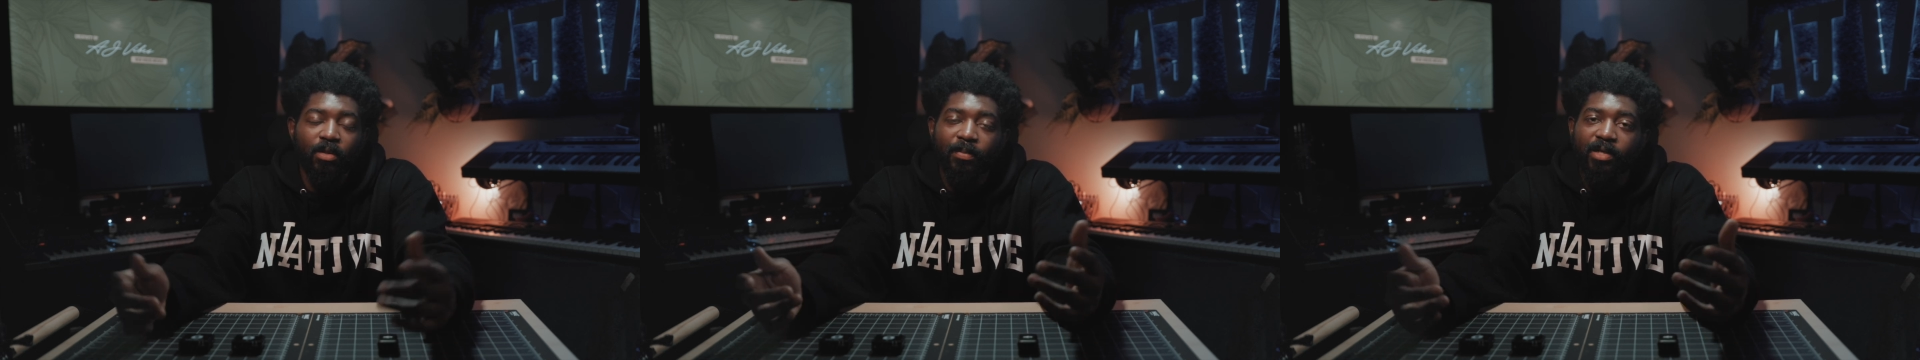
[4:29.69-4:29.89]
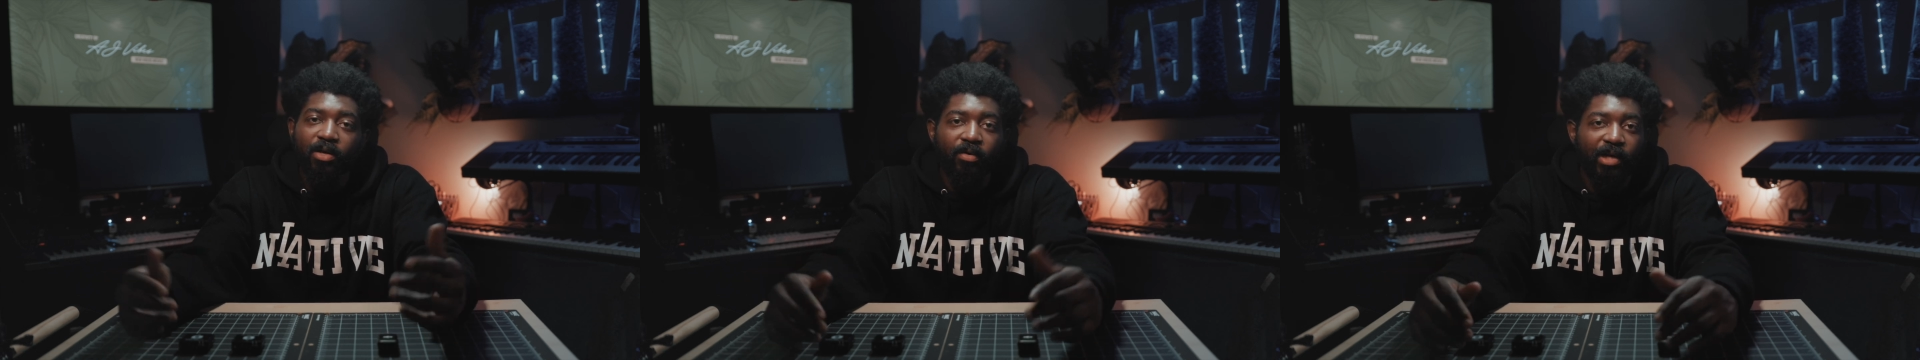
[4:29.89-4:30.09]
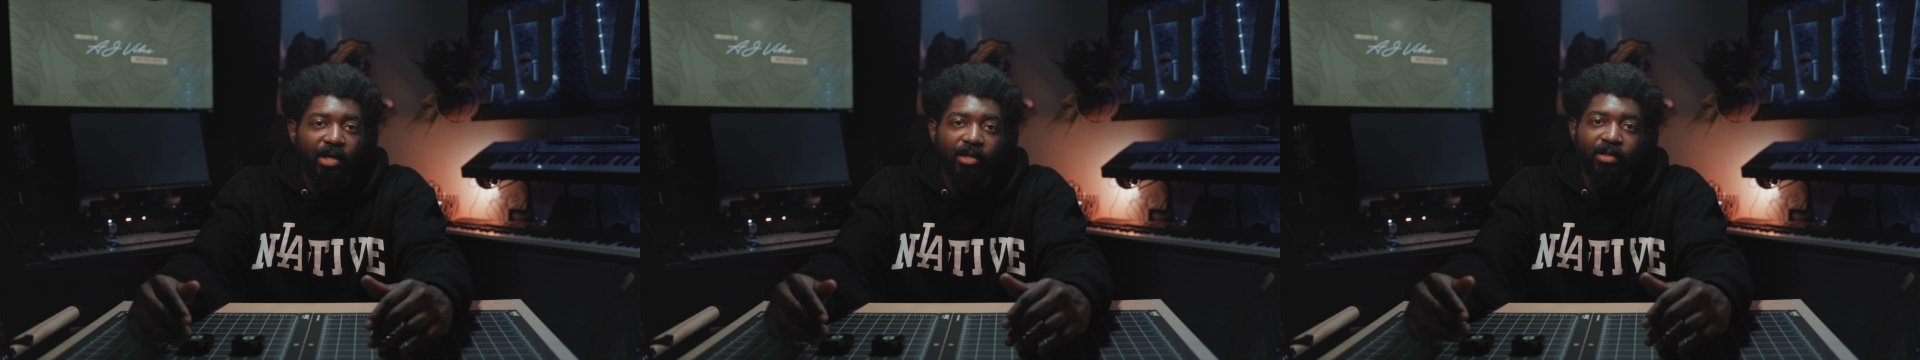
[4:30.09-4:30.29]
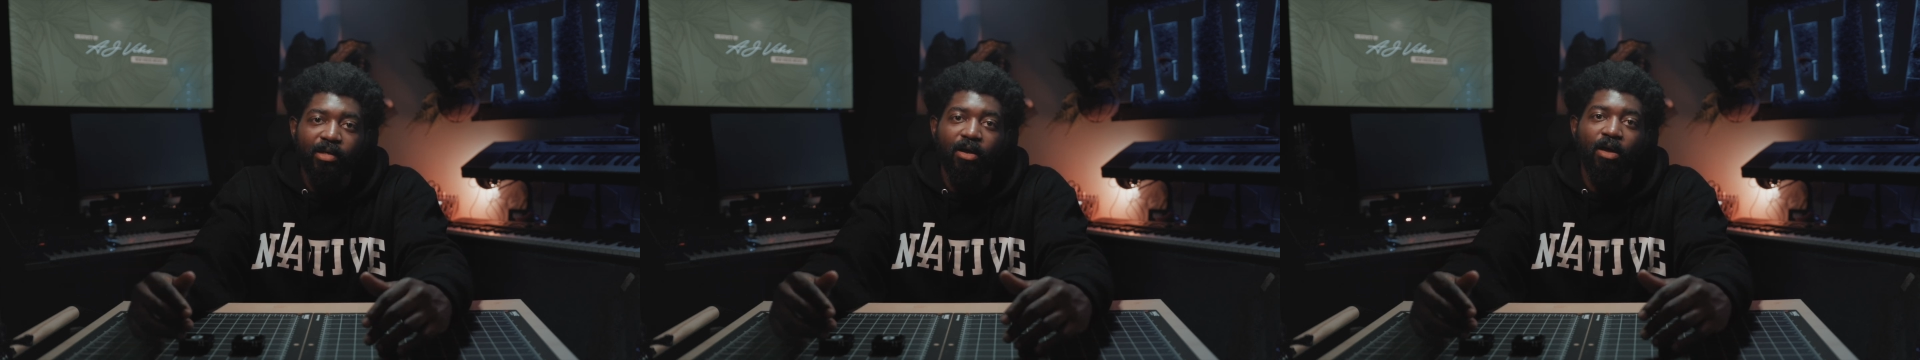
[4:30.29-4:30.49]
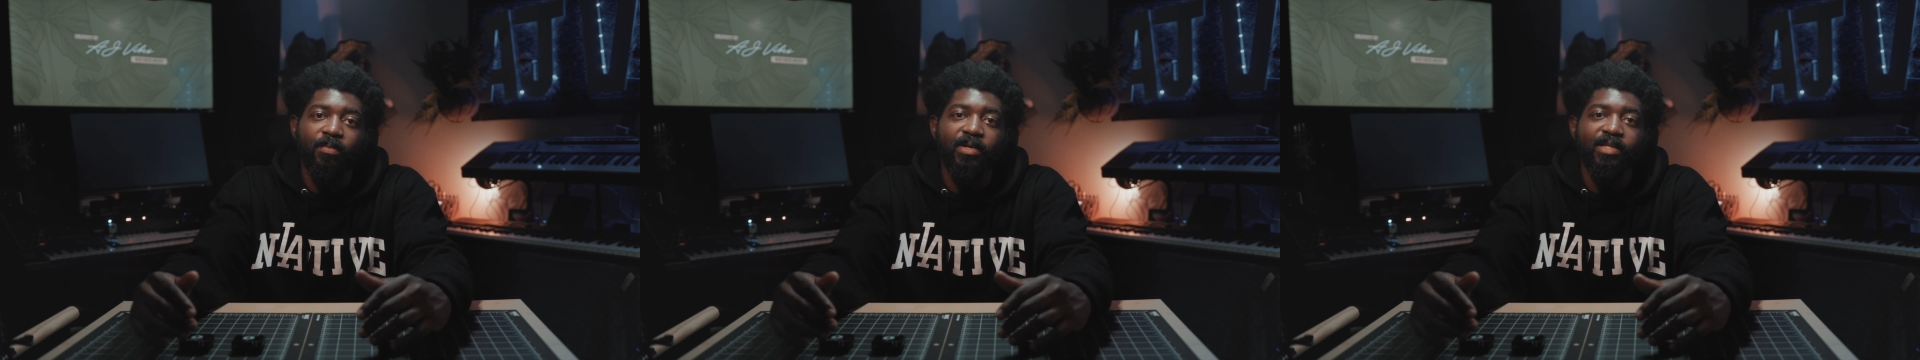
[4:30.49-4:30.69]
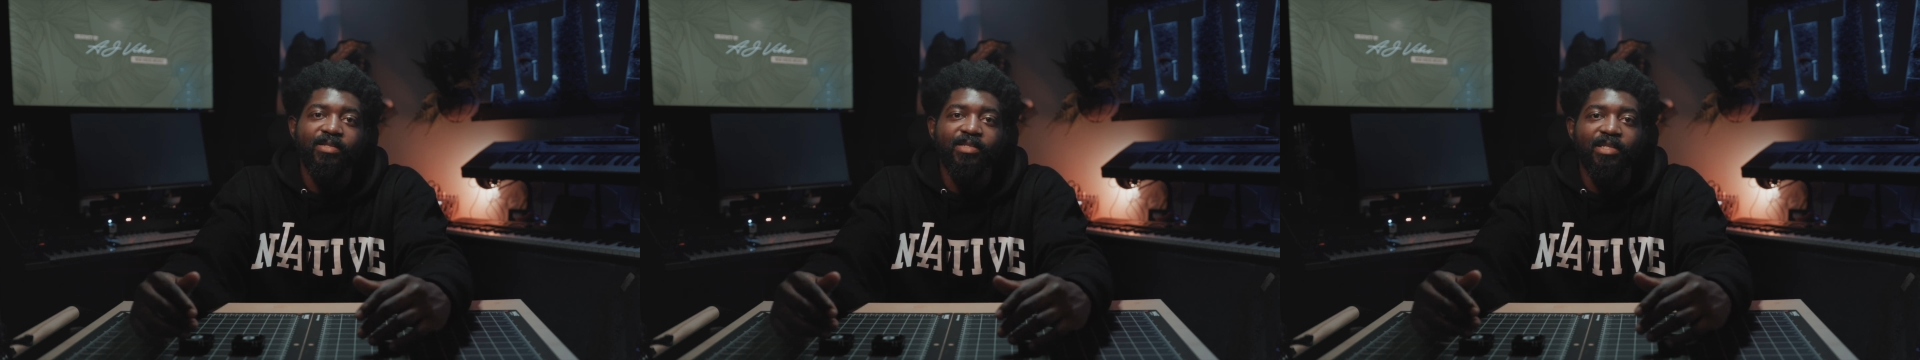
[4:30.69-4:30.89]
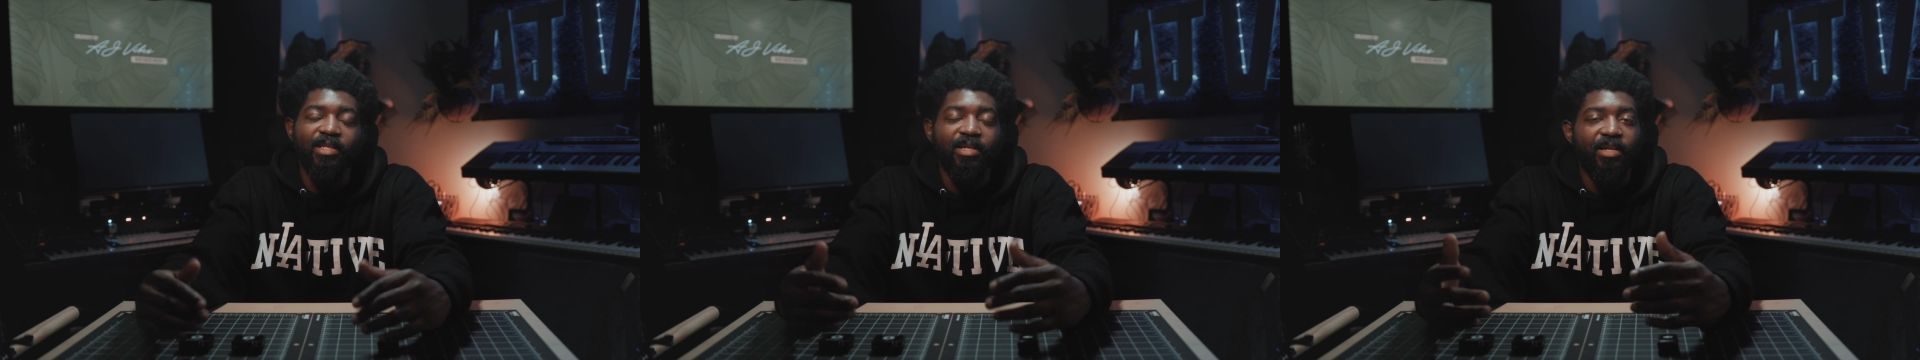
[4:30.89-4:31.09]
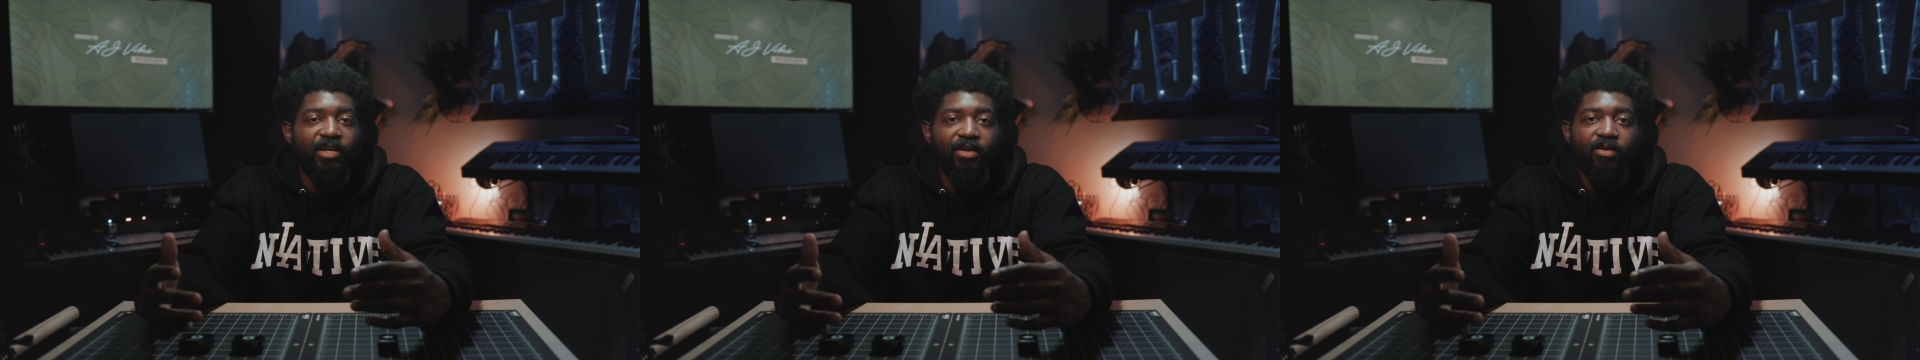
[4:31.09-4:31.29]
Let me know down in the comments
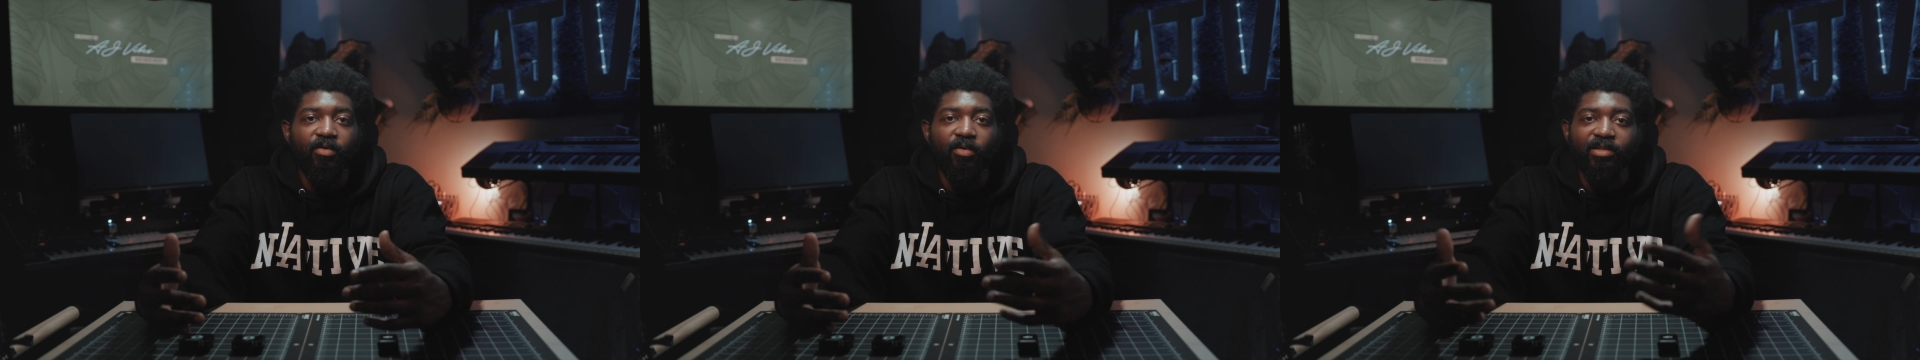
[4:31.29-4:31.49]
any gear